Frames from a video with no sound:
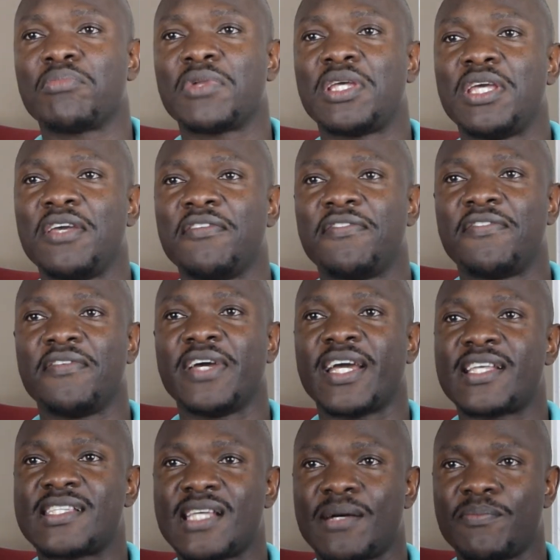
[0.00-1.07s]
give
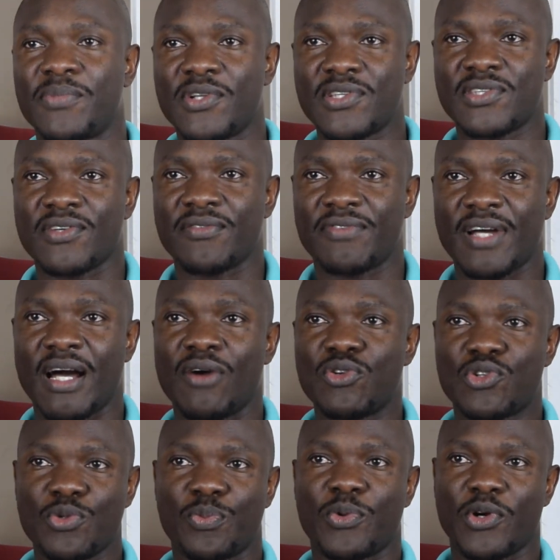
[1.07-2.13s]
examples of how
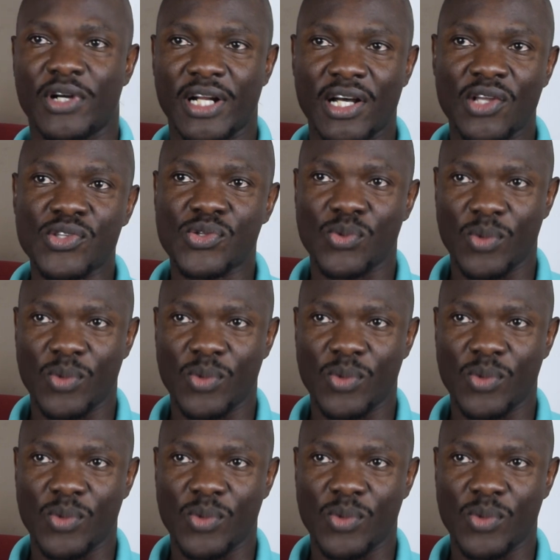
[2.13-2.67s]
to pronounce